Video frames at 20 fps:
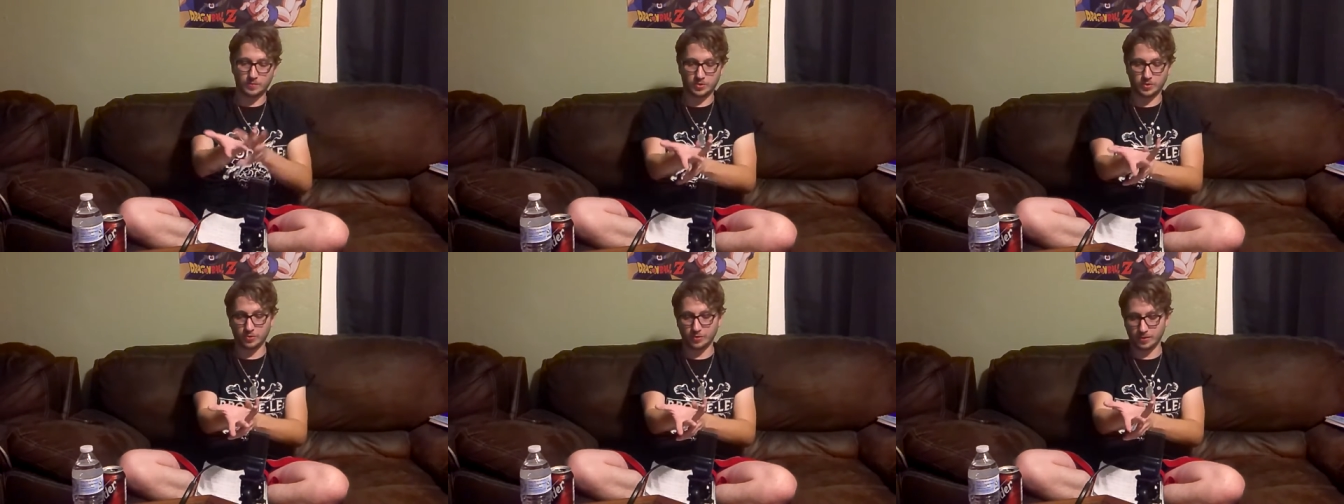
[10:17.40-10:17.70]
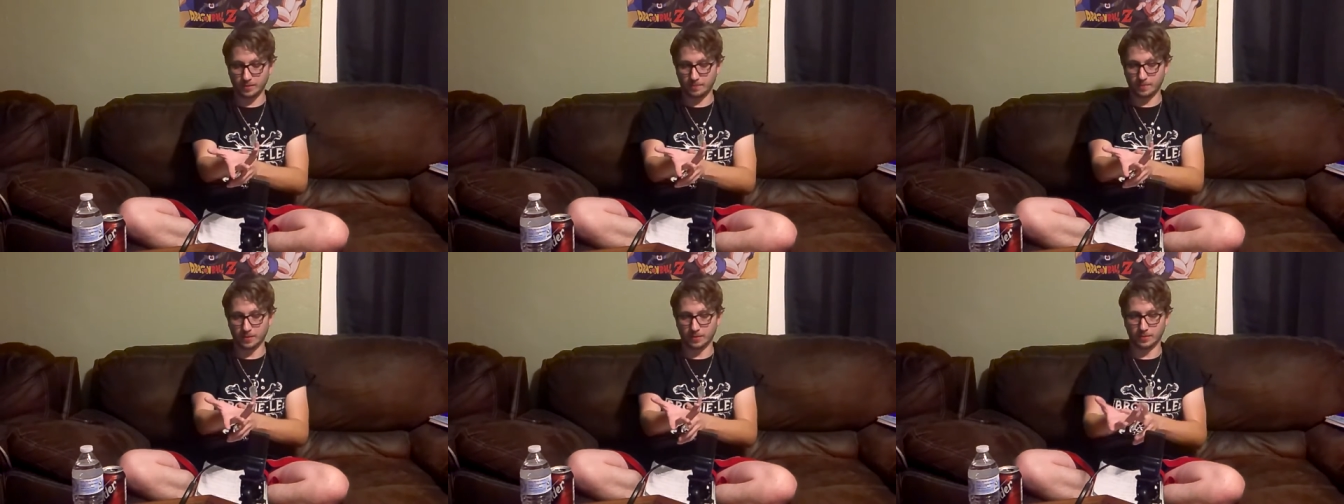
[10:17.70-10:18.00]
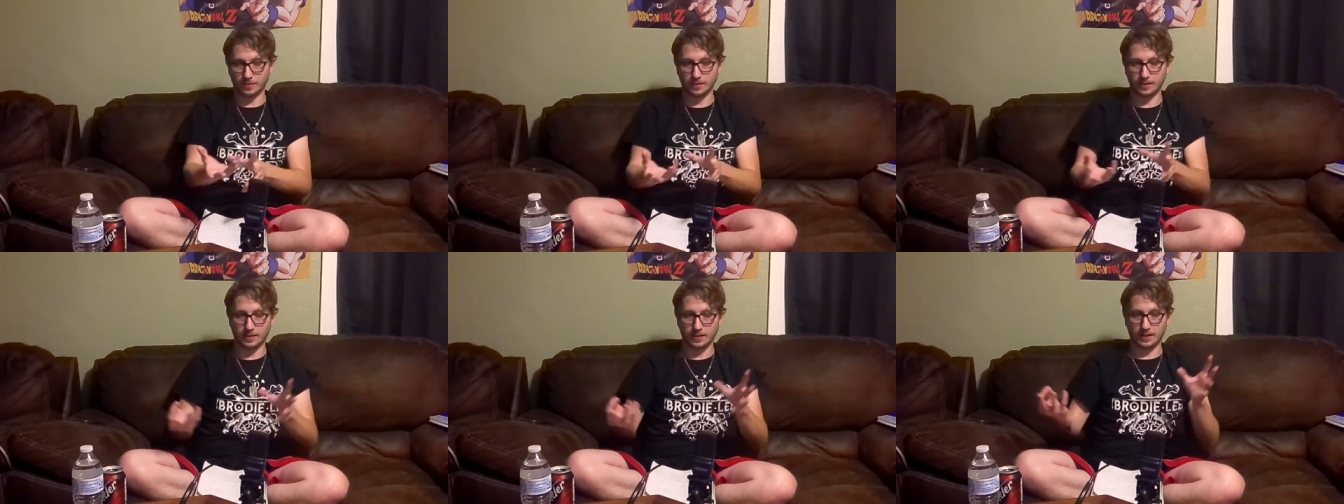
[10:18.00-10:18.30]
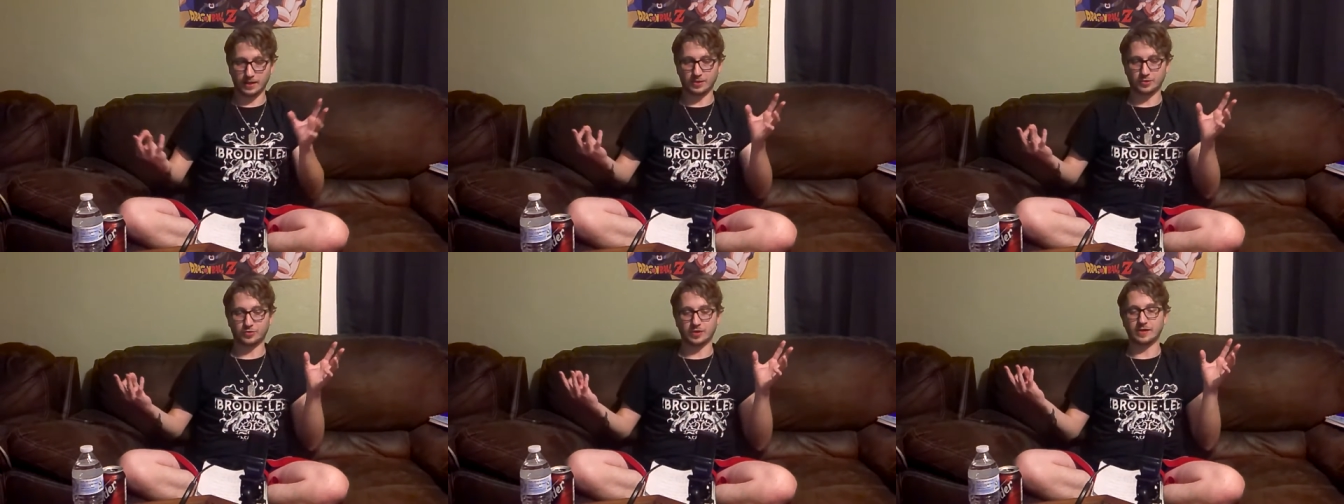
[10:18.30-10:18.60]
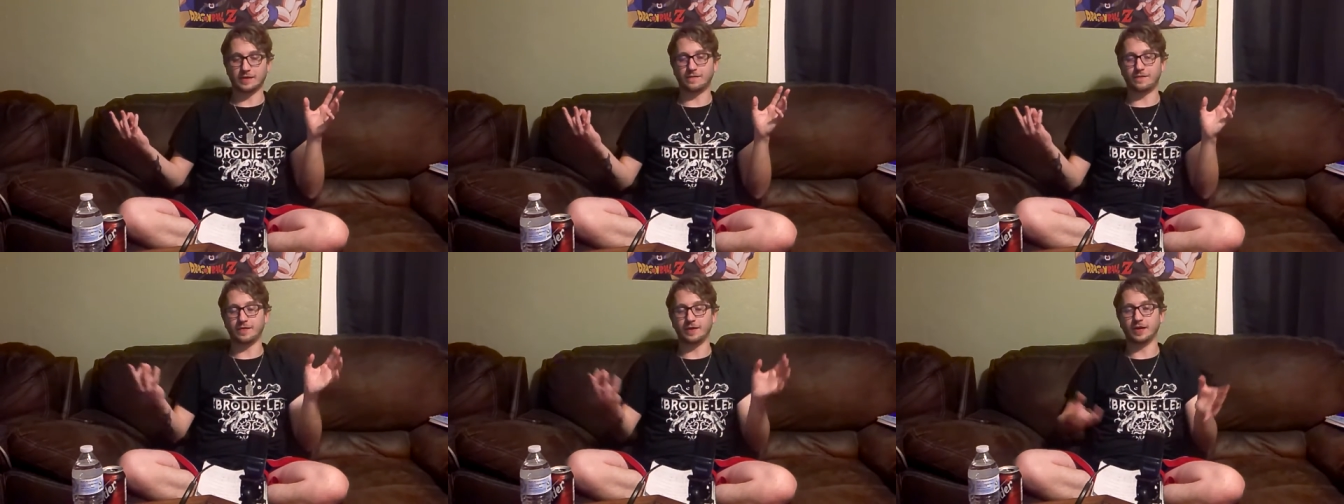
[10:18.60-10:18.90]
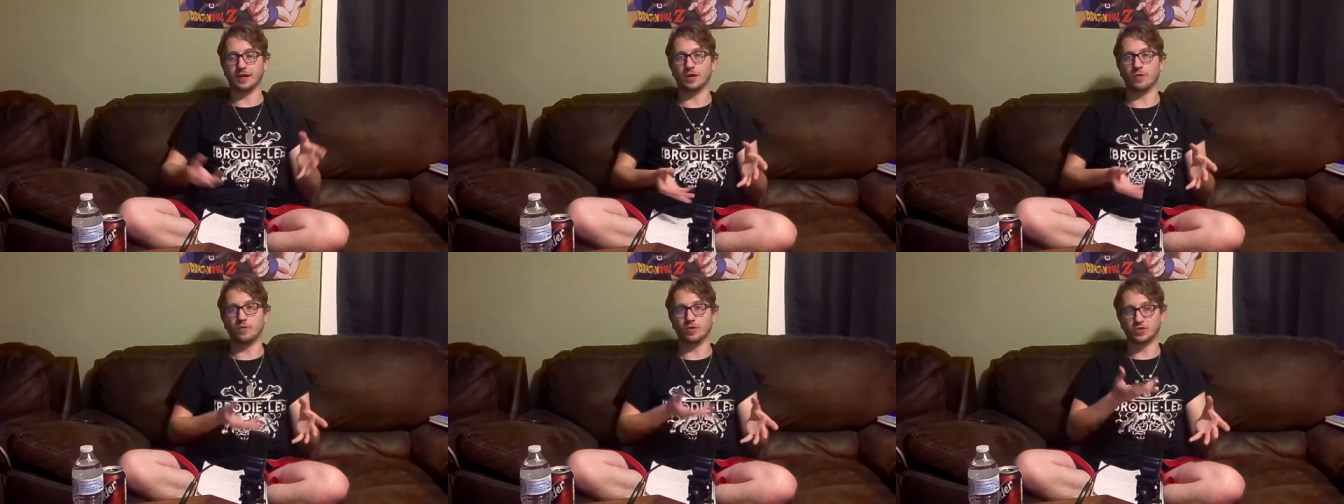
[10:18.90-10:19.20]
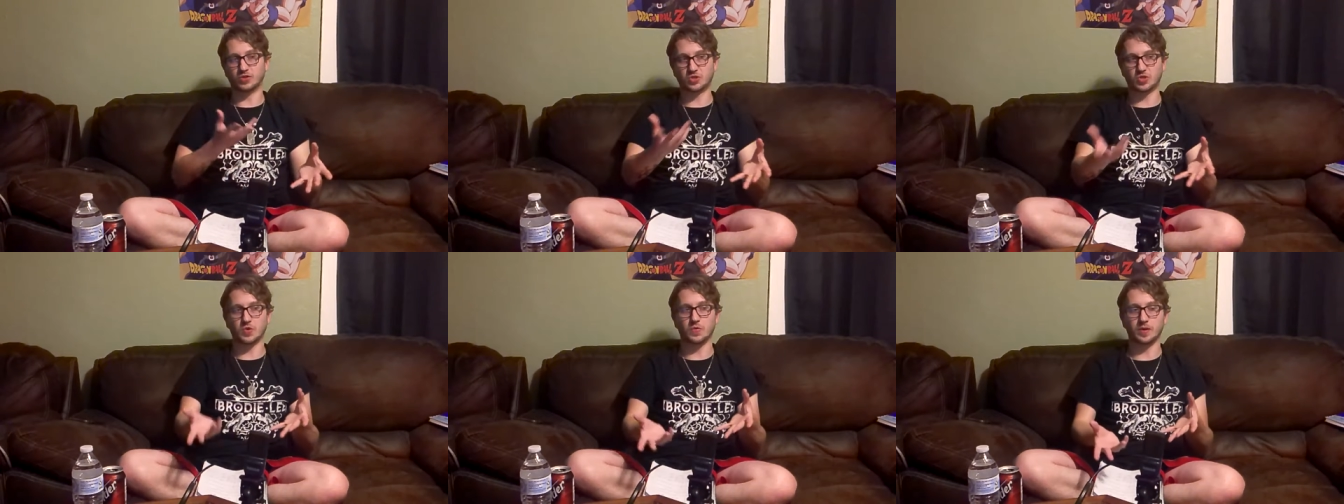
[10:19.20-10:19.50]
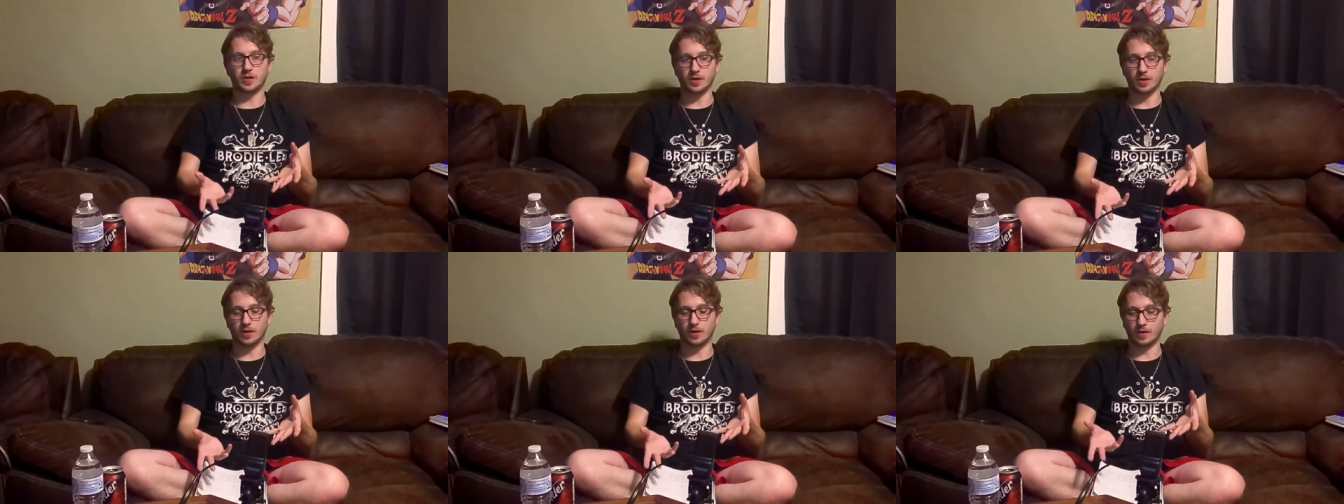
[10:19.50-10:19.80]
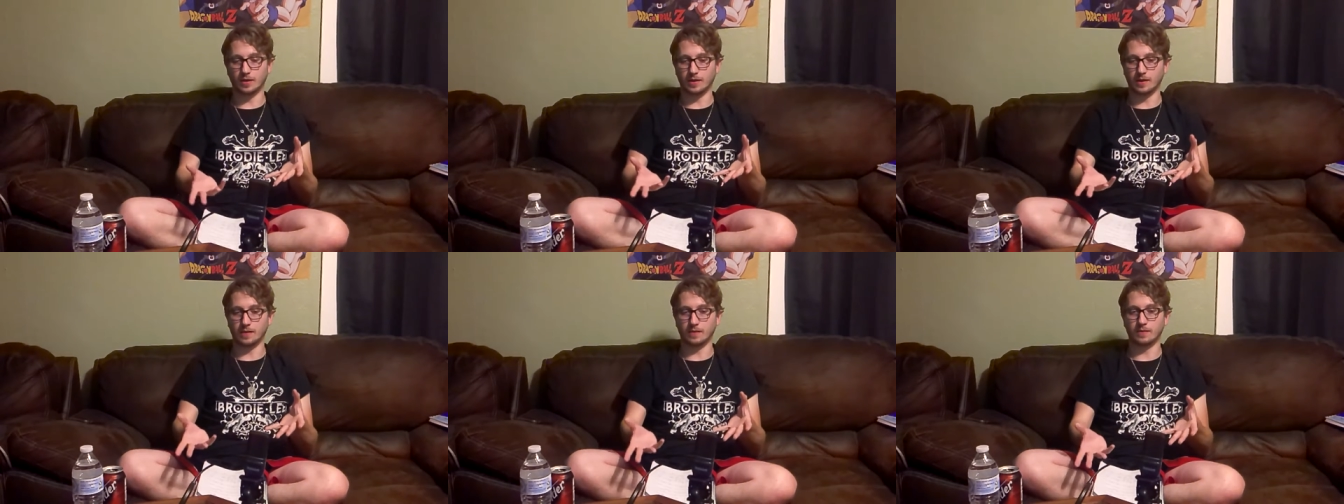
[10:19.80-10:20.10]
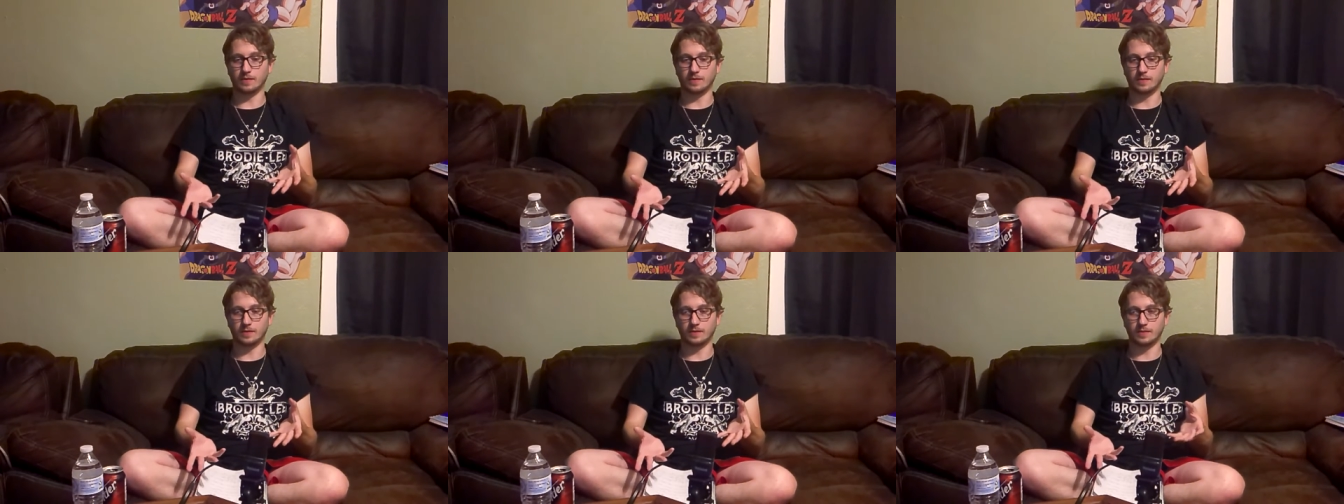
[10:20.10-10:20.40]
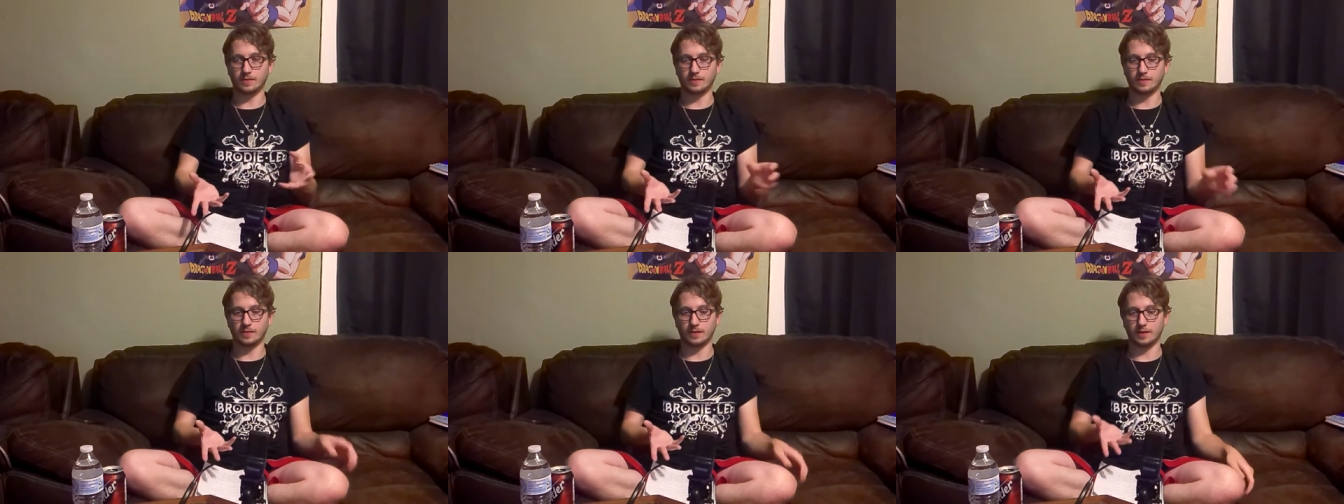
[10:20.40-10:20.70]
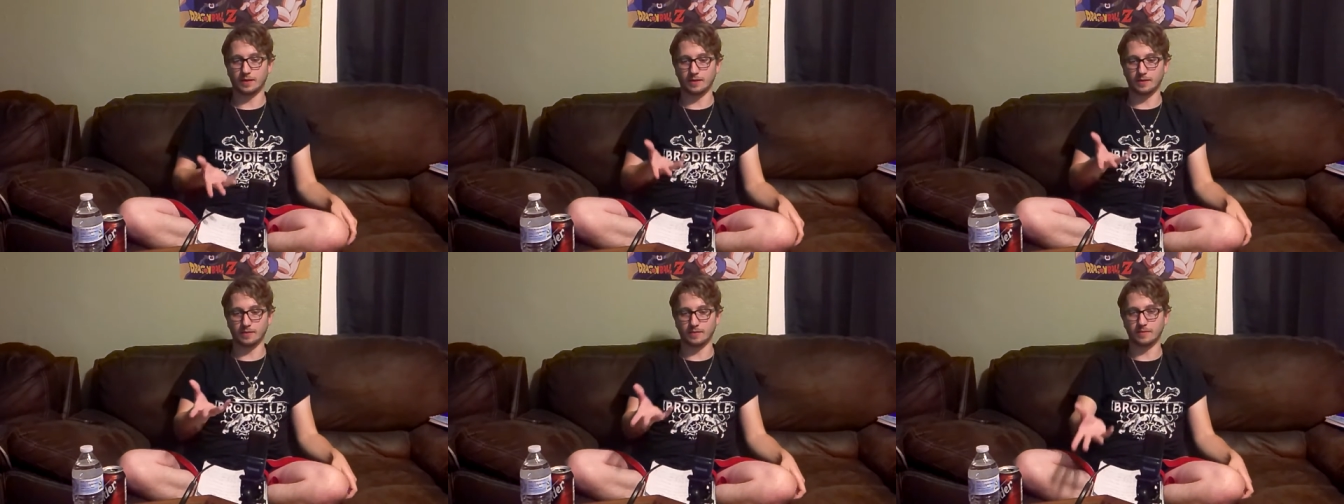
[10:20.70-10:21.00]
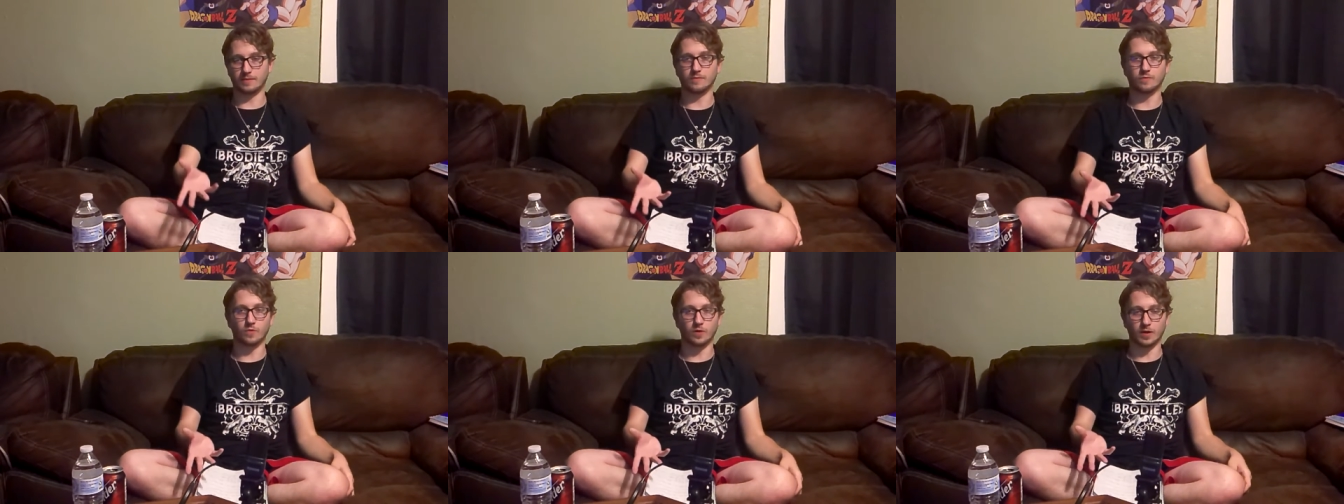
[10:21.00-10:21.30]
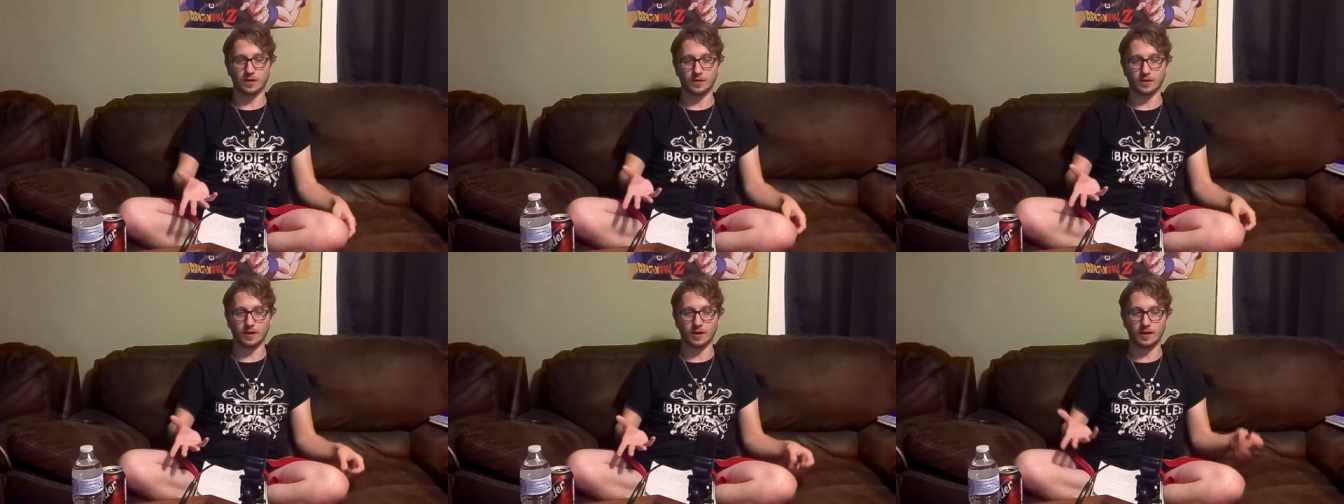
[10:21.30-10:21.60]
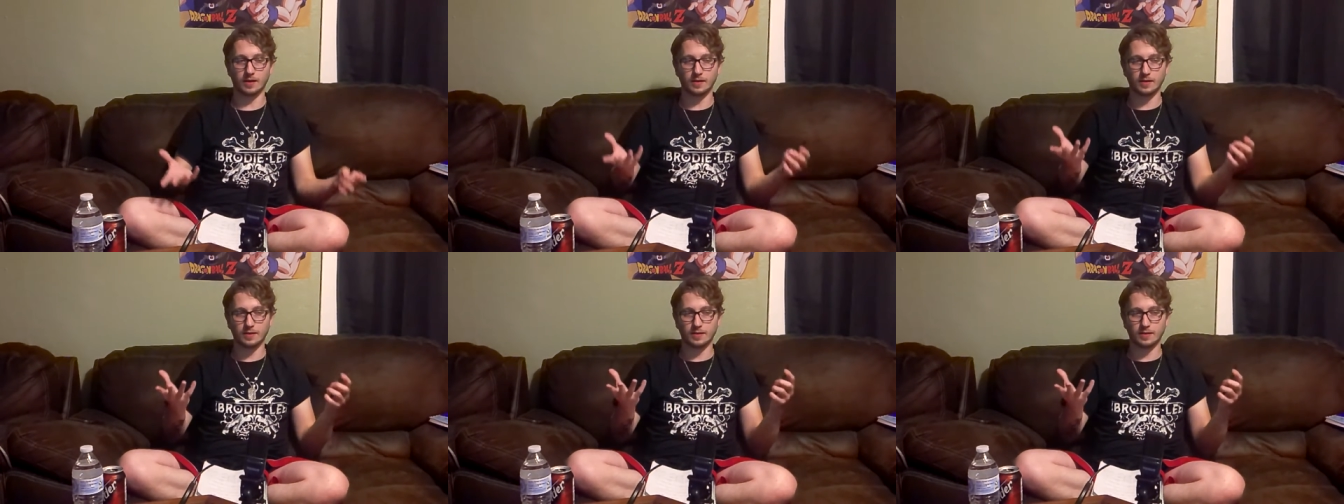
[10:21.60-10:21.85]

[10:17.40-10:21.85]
shooting building and trying to figure out what's going on and whatnot.